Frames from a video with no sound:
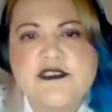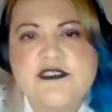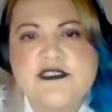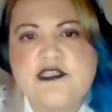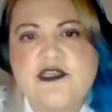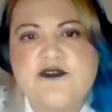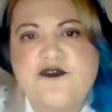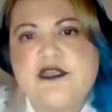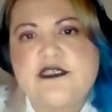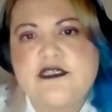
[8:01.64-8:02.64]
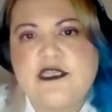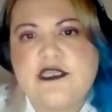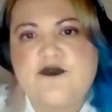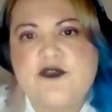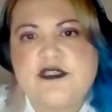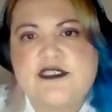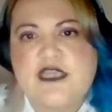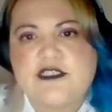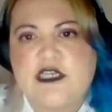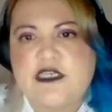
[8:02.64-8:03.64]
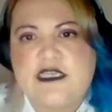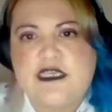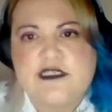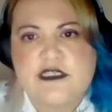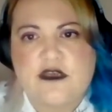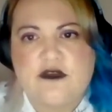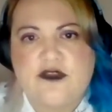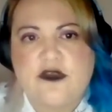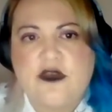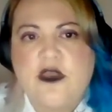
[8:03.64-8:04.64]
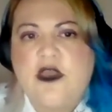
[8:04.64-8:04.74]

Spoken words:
and said a friend had gifted the set to her years ago, that